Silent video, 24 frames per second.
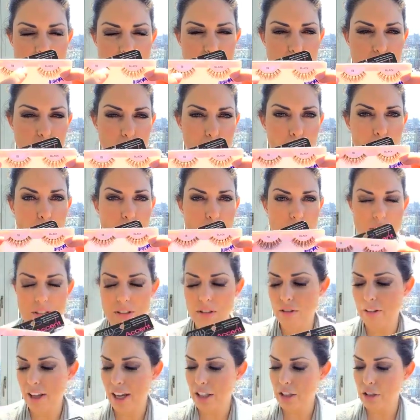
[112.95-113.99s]
little parts
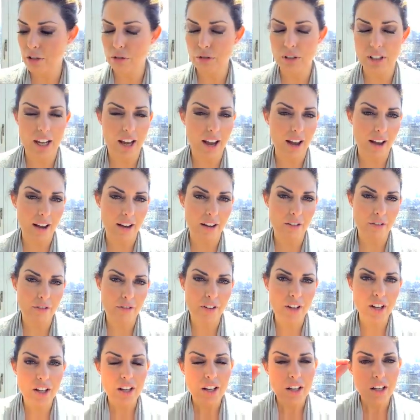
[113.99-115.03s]
so that you can have
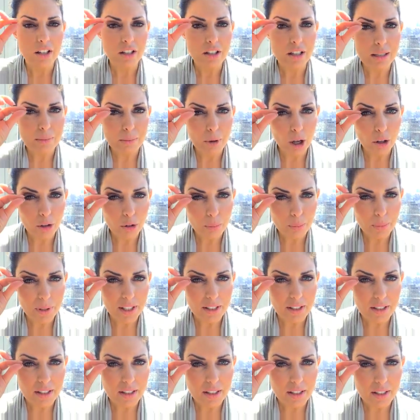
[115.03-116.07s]
smaller
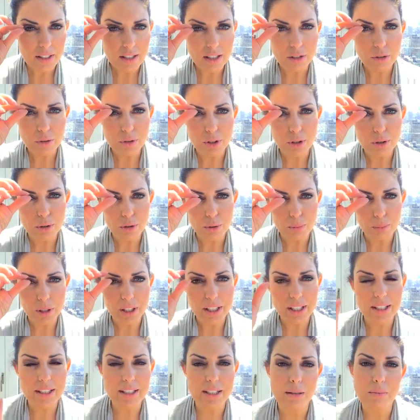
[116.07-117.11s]
pieces that you can sort of
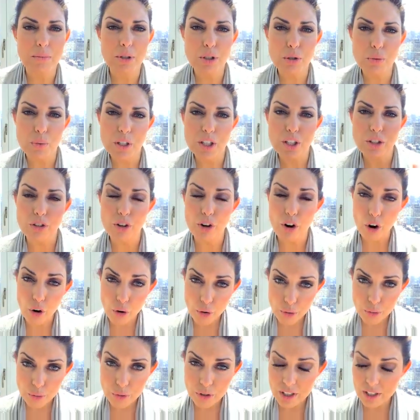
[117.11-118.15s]
place in between your
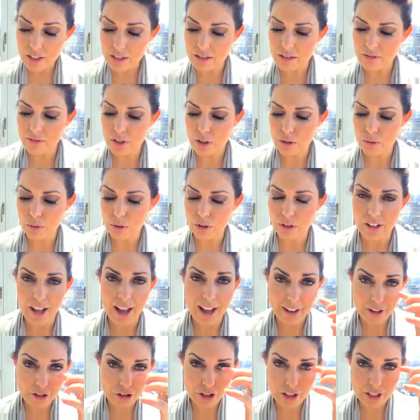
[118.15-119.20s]
own individual
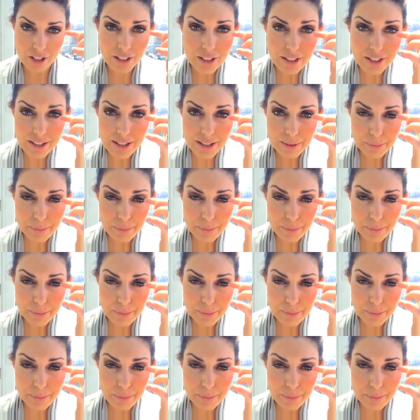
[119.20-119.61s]
lashes,